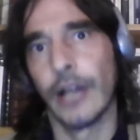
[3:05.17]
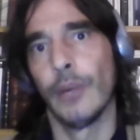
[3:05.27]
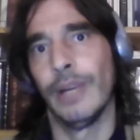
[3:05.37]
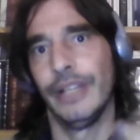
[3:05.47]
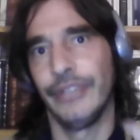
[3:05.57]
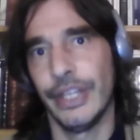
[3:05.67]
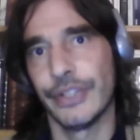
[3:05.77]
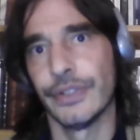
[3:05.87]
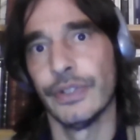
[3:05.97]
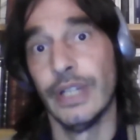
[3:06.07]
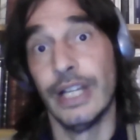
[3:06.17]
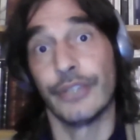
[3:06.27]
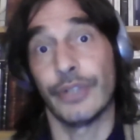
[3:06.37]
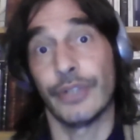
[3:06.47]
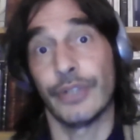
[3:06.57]
and globalization
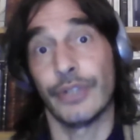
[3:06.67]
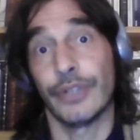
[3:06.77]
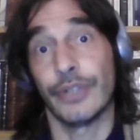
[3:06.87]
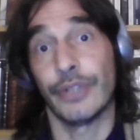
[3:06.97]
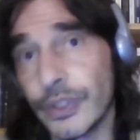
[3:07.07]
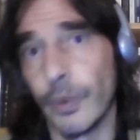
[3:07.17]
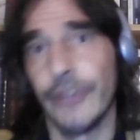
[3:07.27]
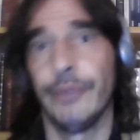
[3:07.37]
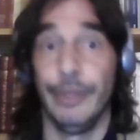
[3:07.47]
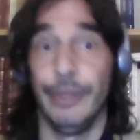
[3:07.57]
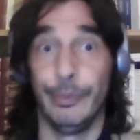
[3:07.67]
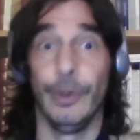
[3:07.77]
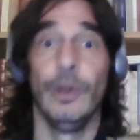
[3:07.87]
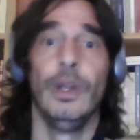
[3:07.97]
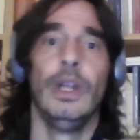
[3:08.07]
transforms the ways
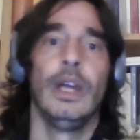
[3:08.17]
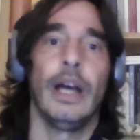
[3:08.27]
people,